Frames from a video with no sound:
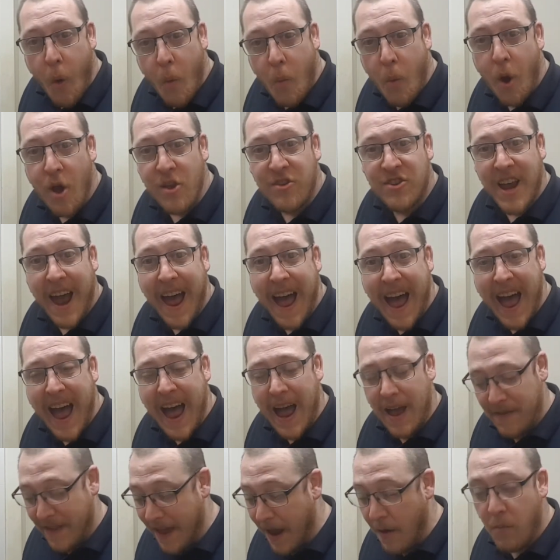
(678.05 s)
was
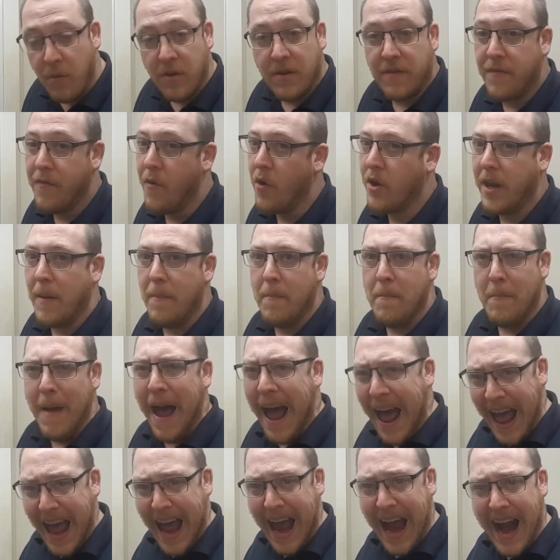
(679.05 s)
ah, that was fucking
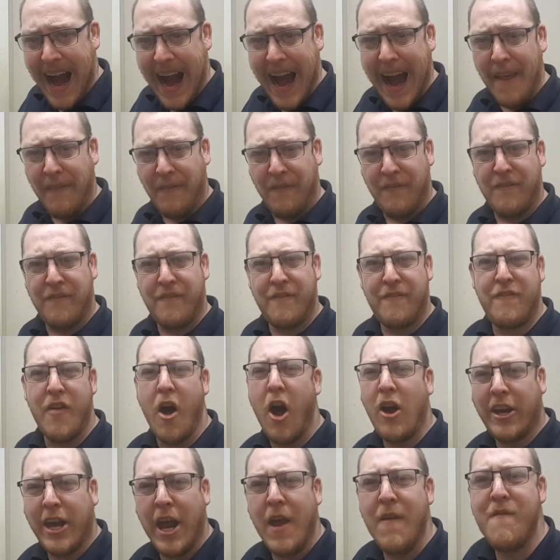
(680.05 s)
mad
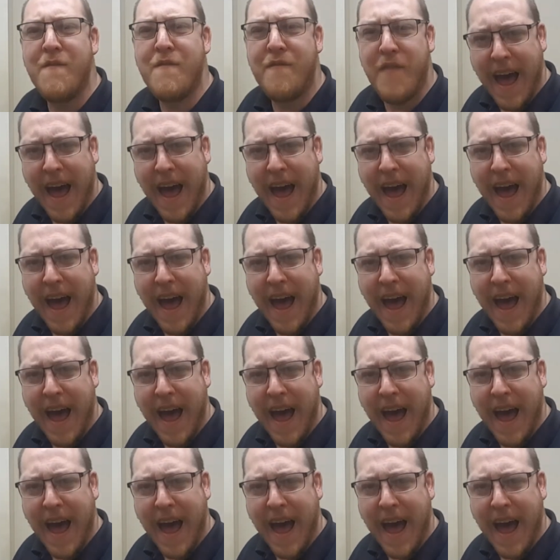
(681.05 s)
fucking